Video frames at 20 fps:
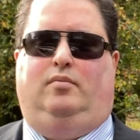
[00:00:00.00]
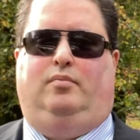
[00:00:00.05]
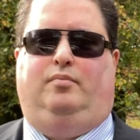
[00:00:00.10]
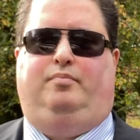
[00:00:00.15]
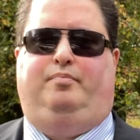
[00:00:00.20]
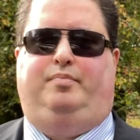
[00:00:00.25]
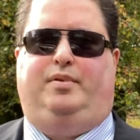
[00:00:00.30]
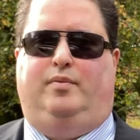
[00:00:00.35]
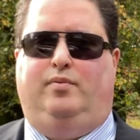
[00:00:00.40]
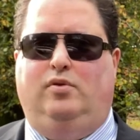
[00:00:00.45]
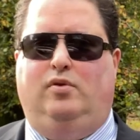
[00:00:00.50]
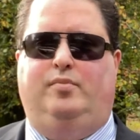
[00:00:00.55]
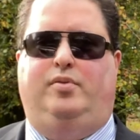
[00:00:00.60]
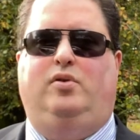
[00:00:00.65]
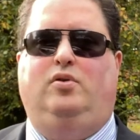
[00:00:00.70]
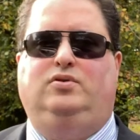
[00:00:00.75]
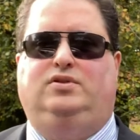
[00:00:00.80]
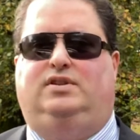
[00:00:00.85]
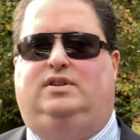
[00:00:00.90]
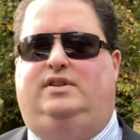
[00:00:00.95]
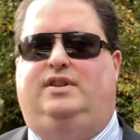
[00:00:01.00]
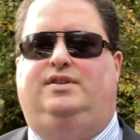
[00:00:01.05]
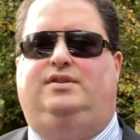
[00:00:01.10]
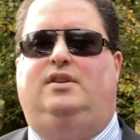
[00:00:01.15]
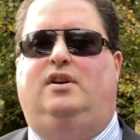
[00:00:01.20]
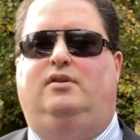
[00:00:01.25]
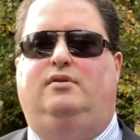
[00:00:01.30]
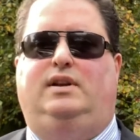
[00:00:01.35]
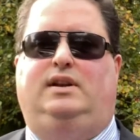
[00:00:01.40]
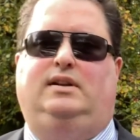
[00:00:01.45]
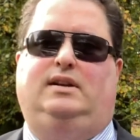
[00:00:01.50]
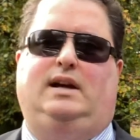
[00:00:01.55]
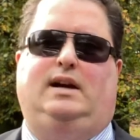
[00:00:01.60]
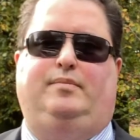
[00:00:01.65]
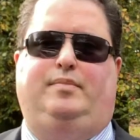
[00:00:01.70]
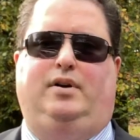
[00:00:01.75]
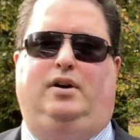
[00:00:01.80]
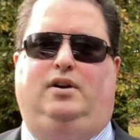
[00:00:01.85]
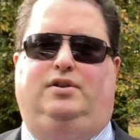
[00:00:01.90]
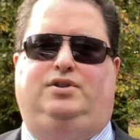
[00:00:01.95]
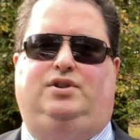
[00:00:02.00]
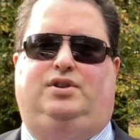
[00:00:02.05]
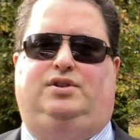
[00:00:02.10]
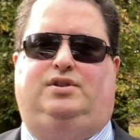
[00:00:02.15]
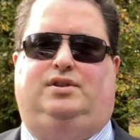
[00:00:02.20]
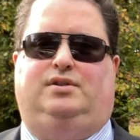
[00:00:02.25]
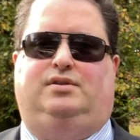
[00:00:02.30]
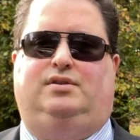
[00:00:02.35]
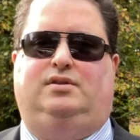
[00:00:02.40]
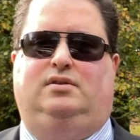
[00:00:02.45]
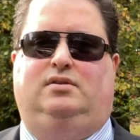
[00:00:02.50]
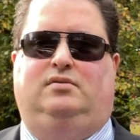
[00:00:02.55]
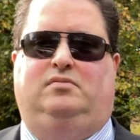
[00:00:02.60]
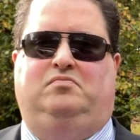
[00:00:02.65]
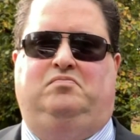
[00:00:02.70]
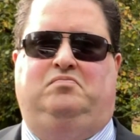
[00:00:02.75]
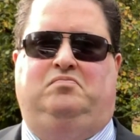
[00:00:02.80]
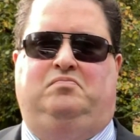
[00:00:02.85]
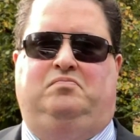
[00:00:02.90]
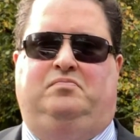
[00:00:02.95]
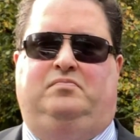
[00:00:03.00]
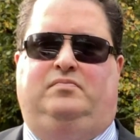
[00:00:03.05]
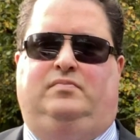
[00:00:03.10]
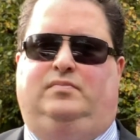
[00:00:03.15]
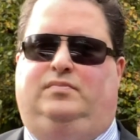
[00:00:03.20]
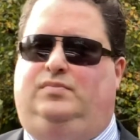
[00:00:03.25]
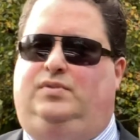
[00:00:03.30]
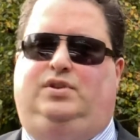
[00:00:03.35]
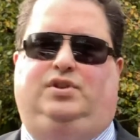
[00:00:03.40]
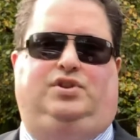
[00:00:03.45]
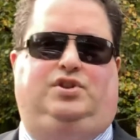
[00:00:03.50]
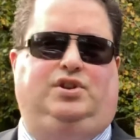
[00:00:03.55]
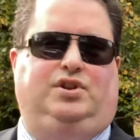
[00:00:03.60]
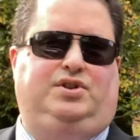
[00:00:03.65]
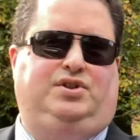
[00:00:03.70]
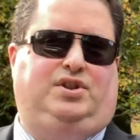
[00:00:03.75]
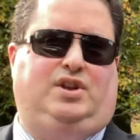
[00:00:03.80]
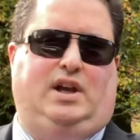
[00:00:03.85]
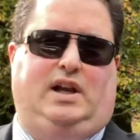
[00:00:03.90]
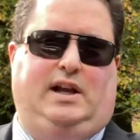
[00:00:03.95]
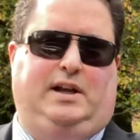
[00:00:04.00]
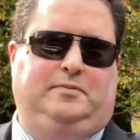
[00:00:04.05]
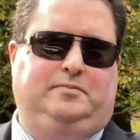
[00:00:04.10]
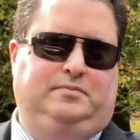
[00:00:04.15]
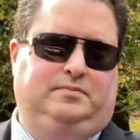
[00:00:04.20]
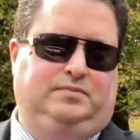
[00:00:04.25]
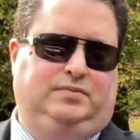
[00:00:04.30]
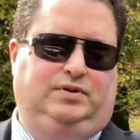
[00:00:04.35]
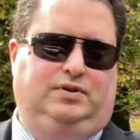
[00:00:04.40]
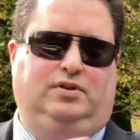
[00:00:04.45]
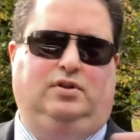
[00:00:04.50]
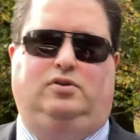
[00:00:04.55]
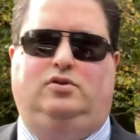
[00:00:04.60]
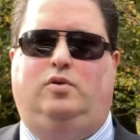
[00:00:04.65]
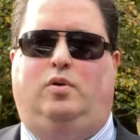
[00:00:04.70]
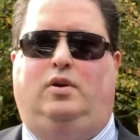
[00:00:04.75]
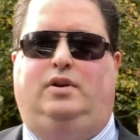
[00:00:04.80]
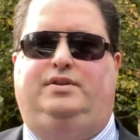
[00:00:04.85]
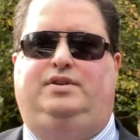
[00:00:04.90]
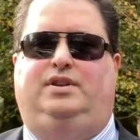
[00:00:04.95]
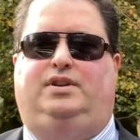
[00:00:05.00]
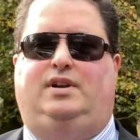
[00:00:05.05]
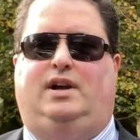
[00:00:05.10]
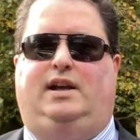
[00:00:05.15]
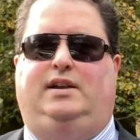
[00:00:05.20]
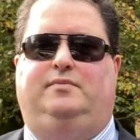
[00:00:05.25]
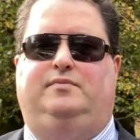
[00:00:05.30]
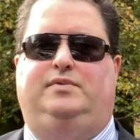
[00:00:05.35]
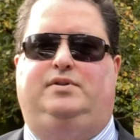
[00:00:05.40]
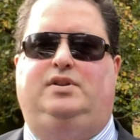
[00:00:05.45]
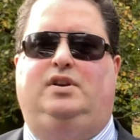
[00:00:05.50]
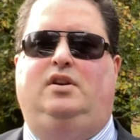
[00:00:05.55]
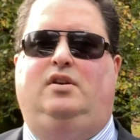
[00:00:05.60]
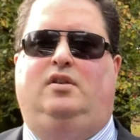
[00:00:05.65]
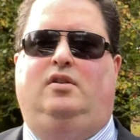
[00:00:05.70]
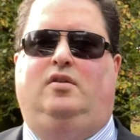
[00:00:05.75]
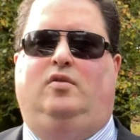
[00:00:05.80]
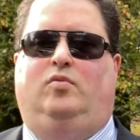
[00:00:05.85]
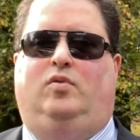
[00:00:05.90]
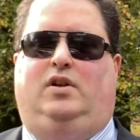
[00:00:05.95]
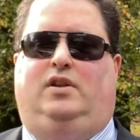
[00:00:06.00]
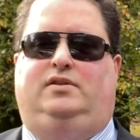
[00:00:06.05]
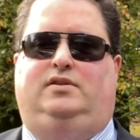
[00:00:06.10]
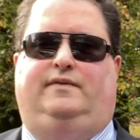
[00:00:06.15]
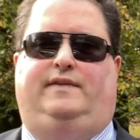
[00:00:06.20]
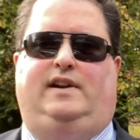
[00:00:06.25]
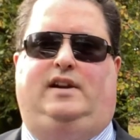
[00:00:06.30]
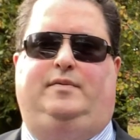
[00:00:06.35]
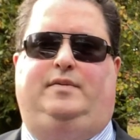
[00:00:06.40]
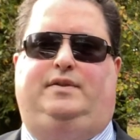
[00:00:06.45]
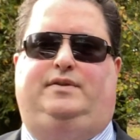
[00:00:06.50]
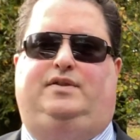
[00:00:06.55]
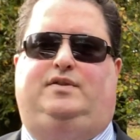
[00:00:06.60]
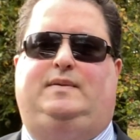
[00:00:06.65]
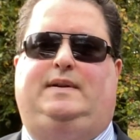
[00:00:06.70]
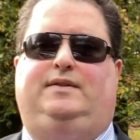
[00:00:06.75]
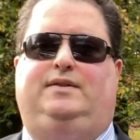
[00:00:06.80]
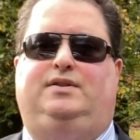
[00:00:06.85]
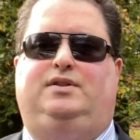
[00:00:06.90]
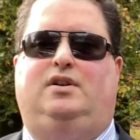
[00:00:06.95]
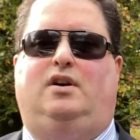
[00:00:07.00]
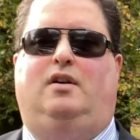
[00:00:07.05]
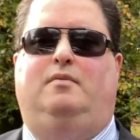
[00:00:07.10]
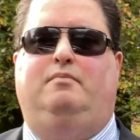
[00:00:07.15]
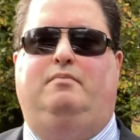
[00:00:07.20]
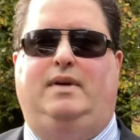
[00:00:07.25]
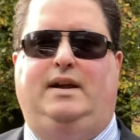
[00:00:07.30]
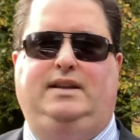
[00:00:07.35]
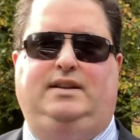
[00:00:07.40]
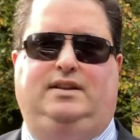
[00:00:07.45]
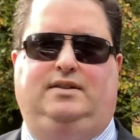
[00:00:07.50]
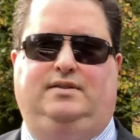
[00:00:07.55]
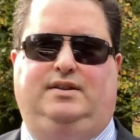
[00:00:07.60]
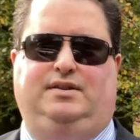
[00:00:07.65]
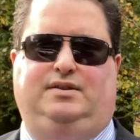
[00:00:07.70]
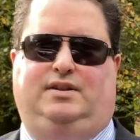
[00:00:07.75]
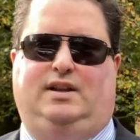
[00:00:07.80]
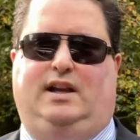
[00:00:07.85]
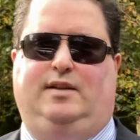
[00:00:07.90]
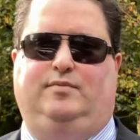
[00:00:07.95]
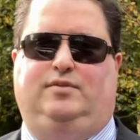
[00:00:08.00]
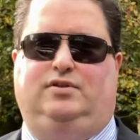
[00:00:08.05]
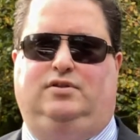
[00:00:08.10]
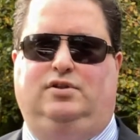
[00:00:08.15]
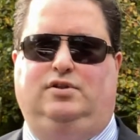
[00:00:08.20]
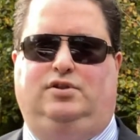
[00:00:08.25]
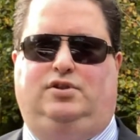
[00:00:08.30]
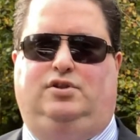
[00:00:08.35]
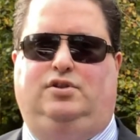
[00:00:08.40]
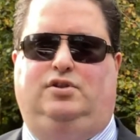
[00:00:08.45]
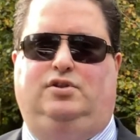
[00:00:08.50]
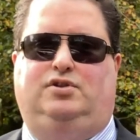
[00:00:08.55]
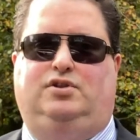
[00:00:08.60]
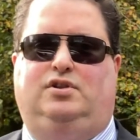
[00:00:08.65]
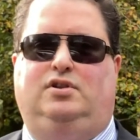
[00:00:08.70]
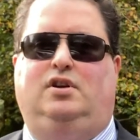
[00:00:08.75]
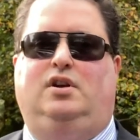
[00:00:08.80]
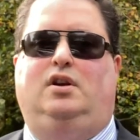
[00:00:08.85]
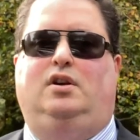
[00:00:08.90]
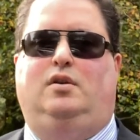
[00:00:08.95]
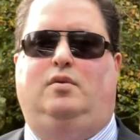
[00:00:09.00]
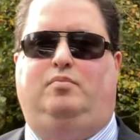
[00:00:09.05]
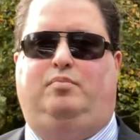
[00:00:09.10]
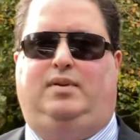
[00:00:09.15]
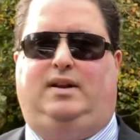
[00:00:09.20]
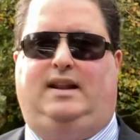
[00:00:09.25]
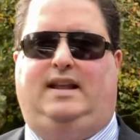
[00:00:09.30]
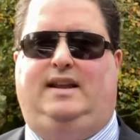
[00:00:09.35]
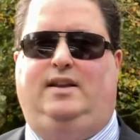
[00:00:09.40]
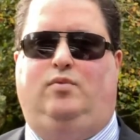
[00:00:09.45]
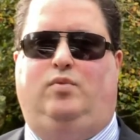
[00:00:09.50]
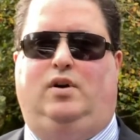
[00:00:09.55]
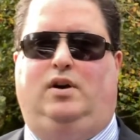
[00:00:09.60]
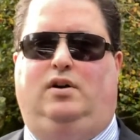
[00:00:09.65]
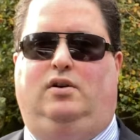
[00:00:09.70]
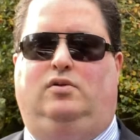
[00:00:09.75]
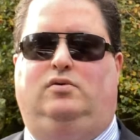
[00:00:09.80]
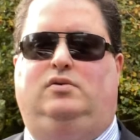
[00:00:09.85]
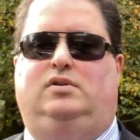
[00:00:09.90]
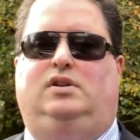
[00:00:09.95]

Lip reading: But more importantly, there's no in-app purchases. You just get good quality games where the developers have spent the time making these games look good, play well,